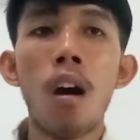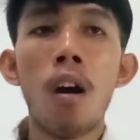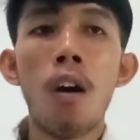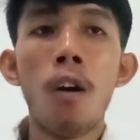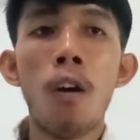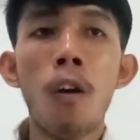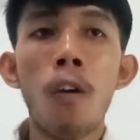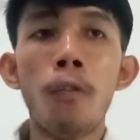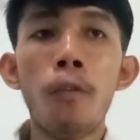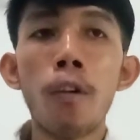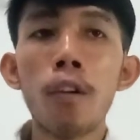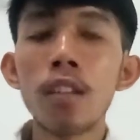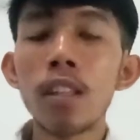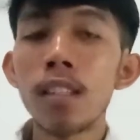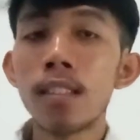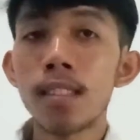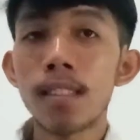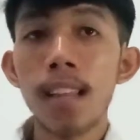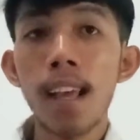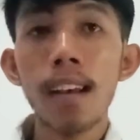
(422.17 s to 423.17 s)
for the
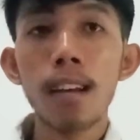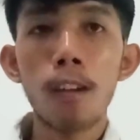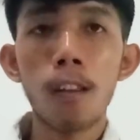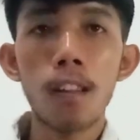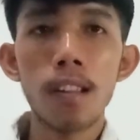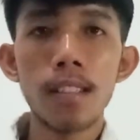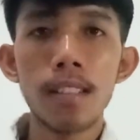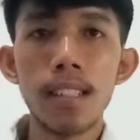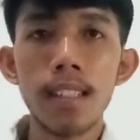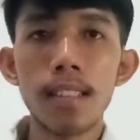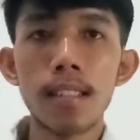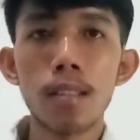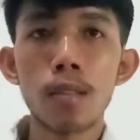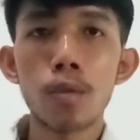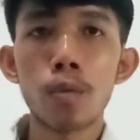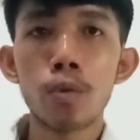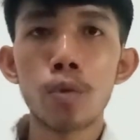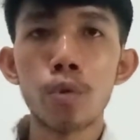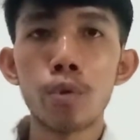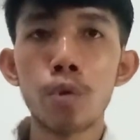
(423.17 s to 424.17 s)
psychologist
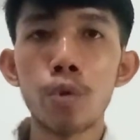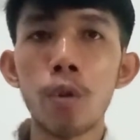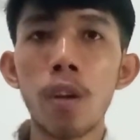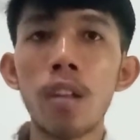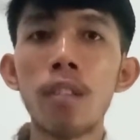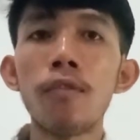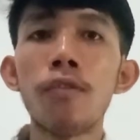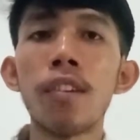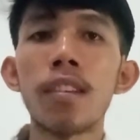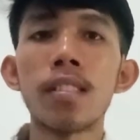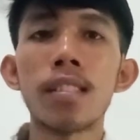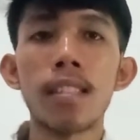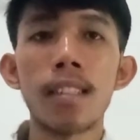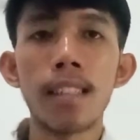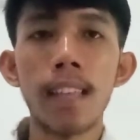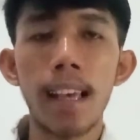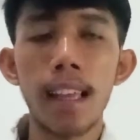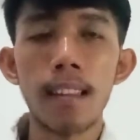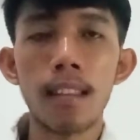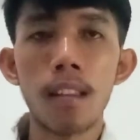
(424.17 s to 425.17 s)
to
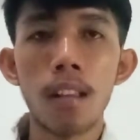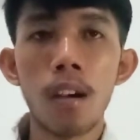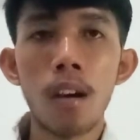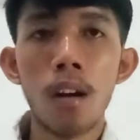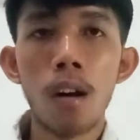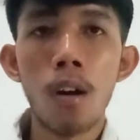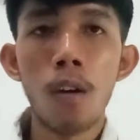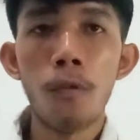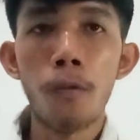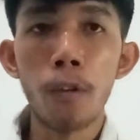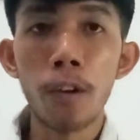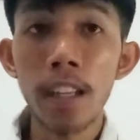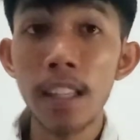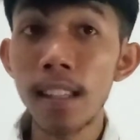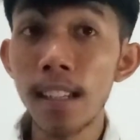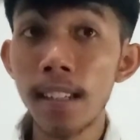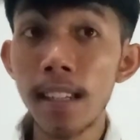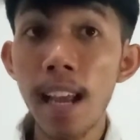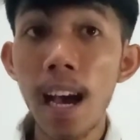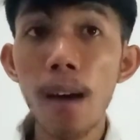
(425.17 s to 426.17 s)
investigate, for it
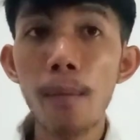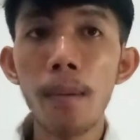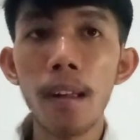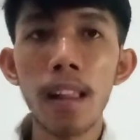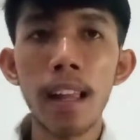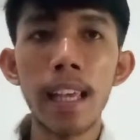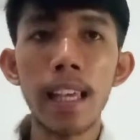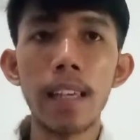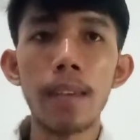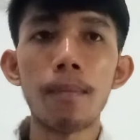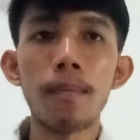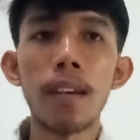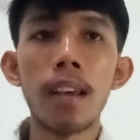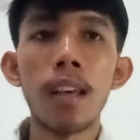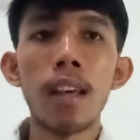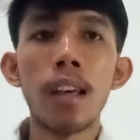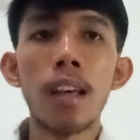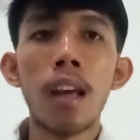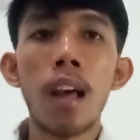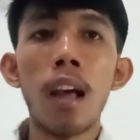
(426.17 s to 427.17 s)
enabled him,
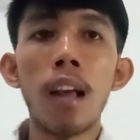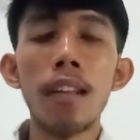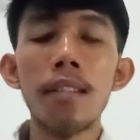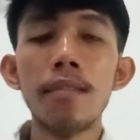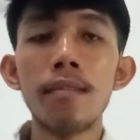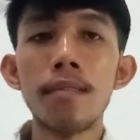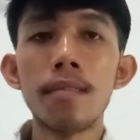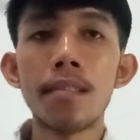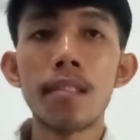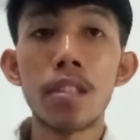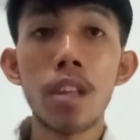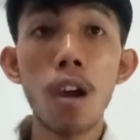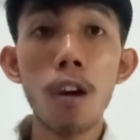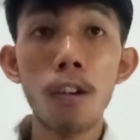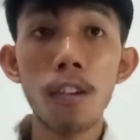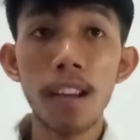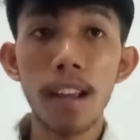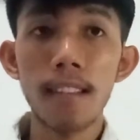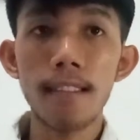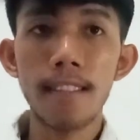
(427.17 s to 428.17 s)
in theory at
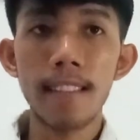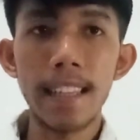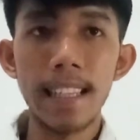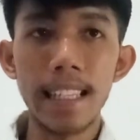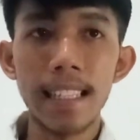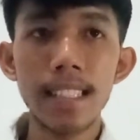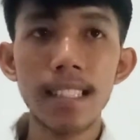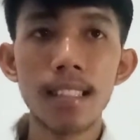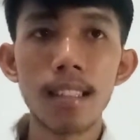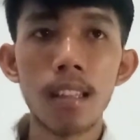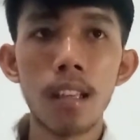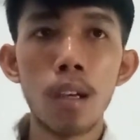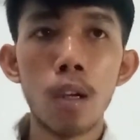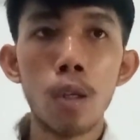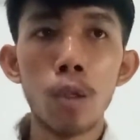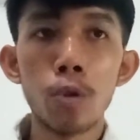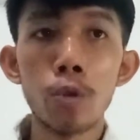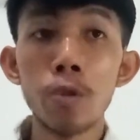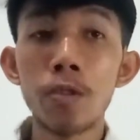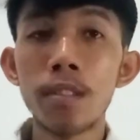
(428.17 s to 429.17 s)
least, to
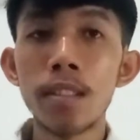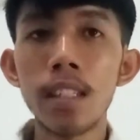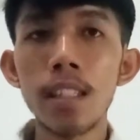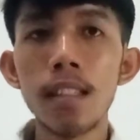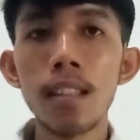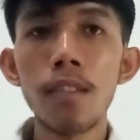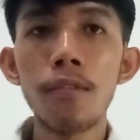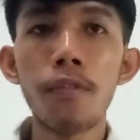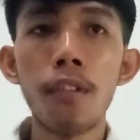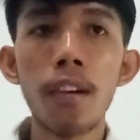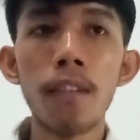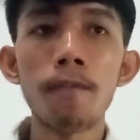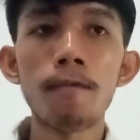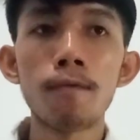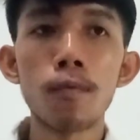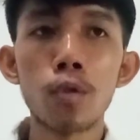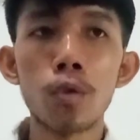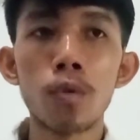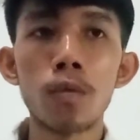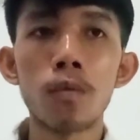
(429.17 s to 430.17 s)
treat different
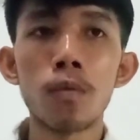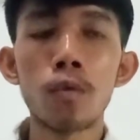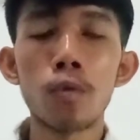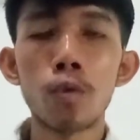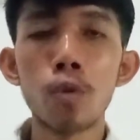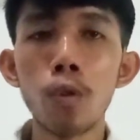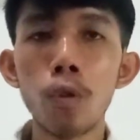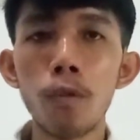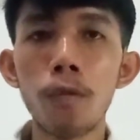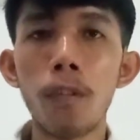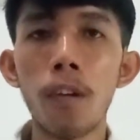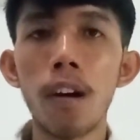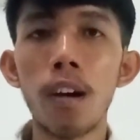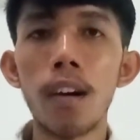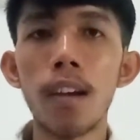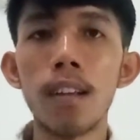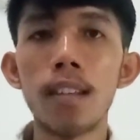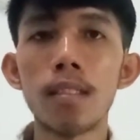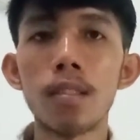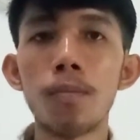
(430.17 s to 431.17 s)
truths as
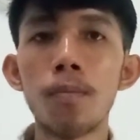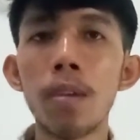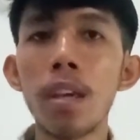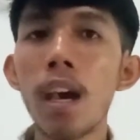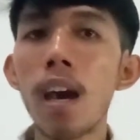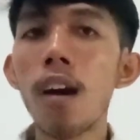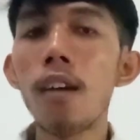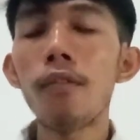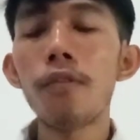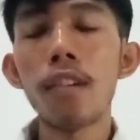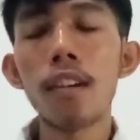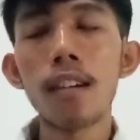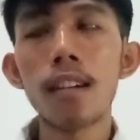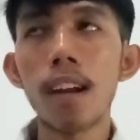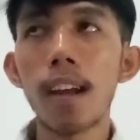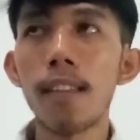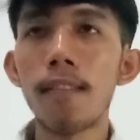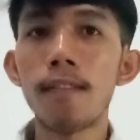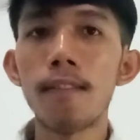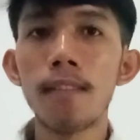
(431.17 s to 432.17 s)
behavior
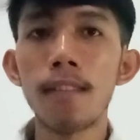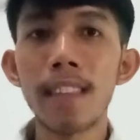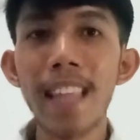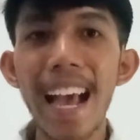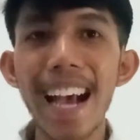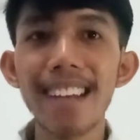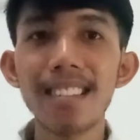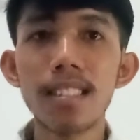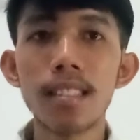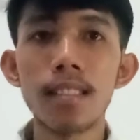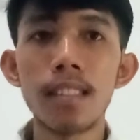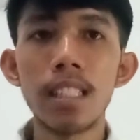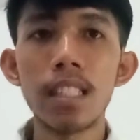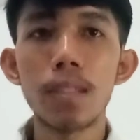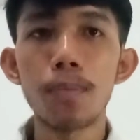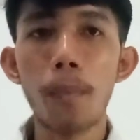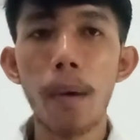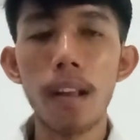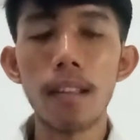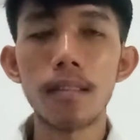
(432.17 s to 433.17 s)
and thus
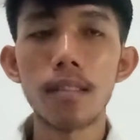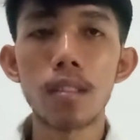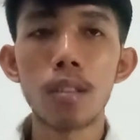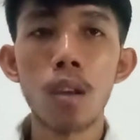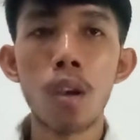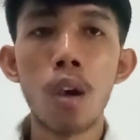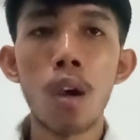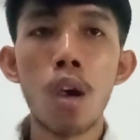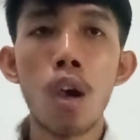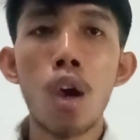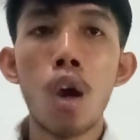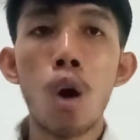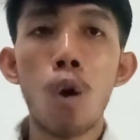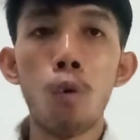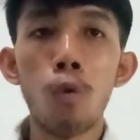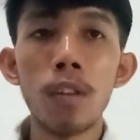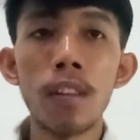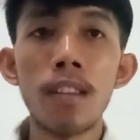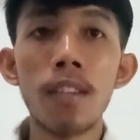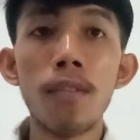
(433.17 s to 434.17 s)
dispense with the
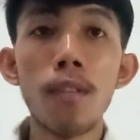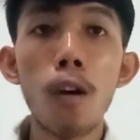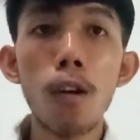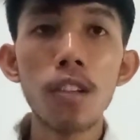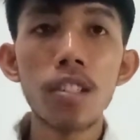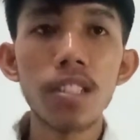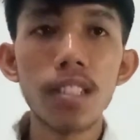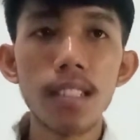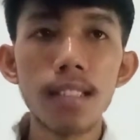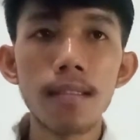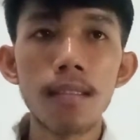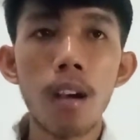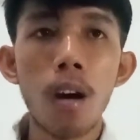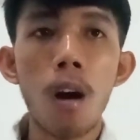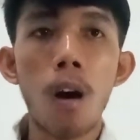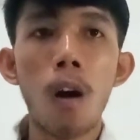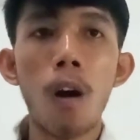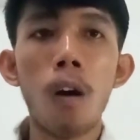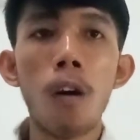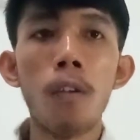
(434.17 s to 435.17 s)
notion
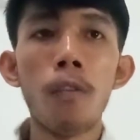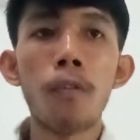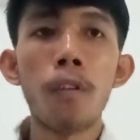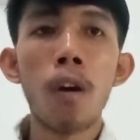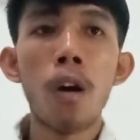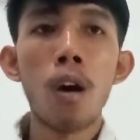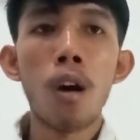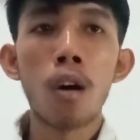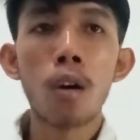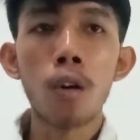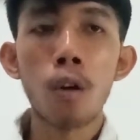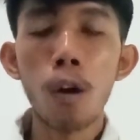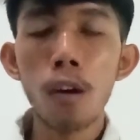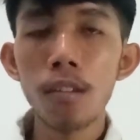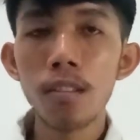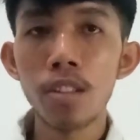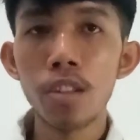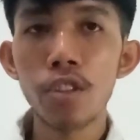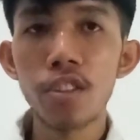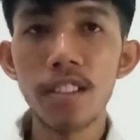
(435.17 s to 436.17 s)
of
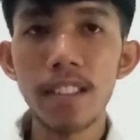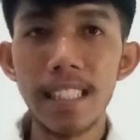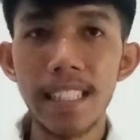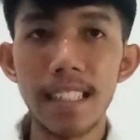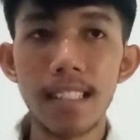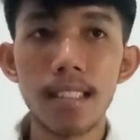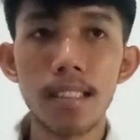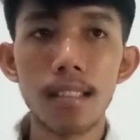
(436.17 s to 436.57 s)
consciousness.